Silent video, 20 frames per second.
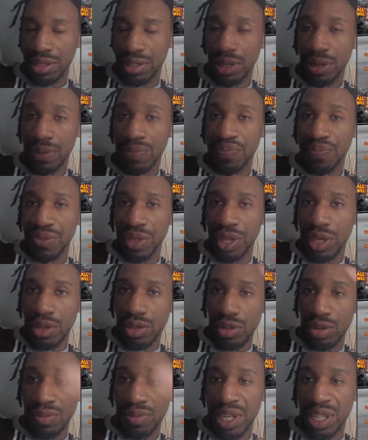So
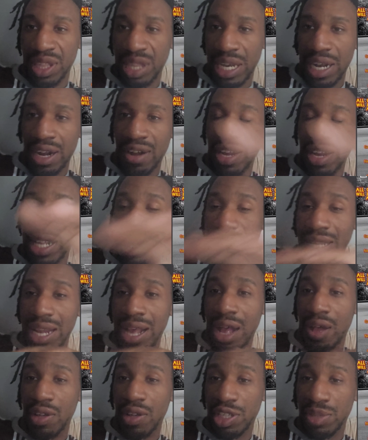you can meet there, and
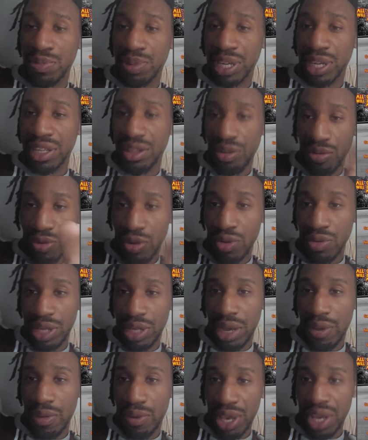then I'll explain the route
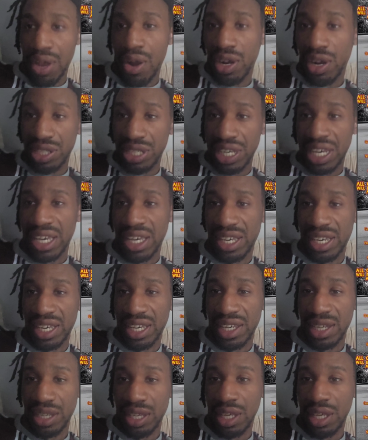that we are
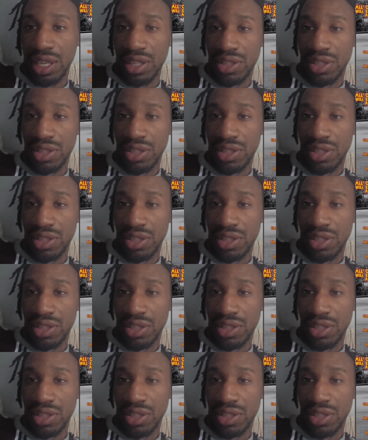taking